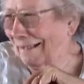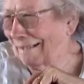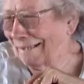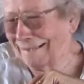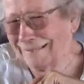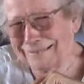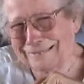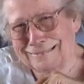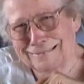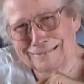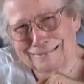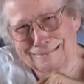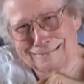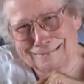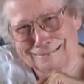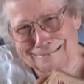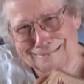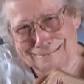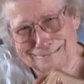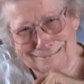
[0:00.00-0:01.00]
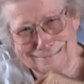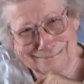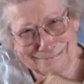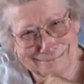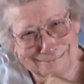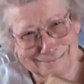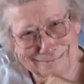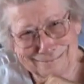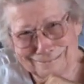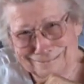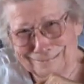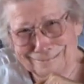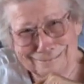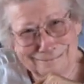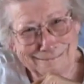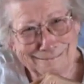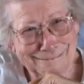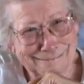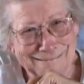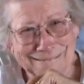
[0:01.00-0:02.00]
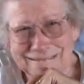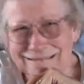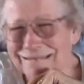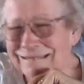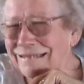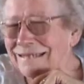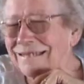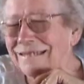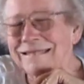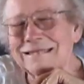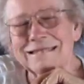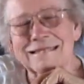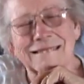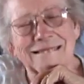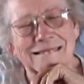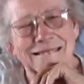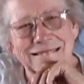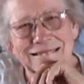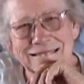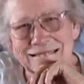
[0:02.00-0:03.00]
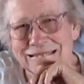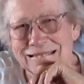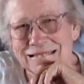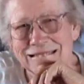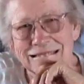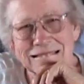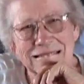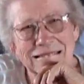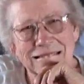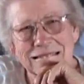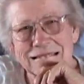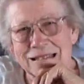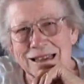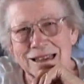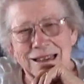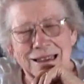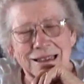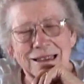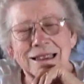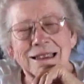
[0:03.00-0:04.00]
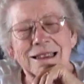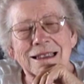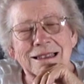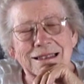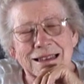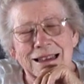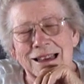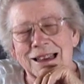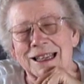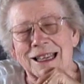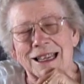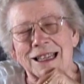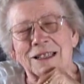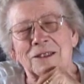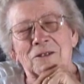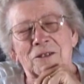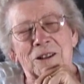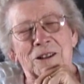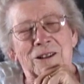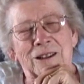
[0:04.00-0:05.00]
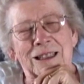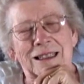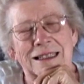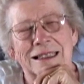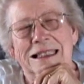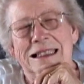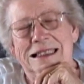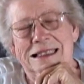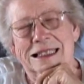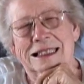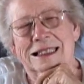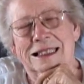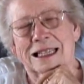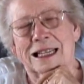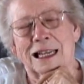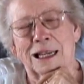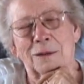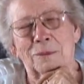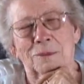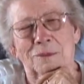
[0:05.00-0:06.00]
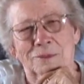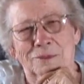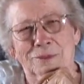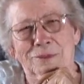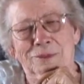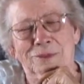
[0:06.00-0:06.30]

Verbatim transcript: no way, really? It's just easy, mm. huh? I, I had a very easy time.